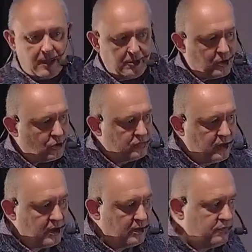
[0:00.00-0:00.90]
because
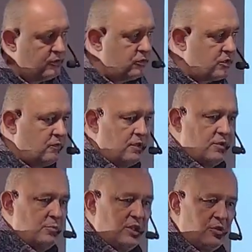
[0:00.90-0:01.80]
we in the future we
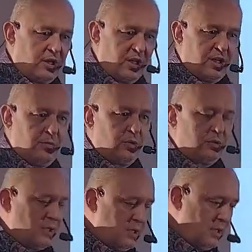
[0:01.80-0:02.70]
will be talking about
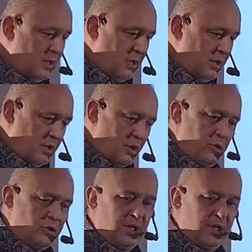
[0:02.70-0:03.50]
robots'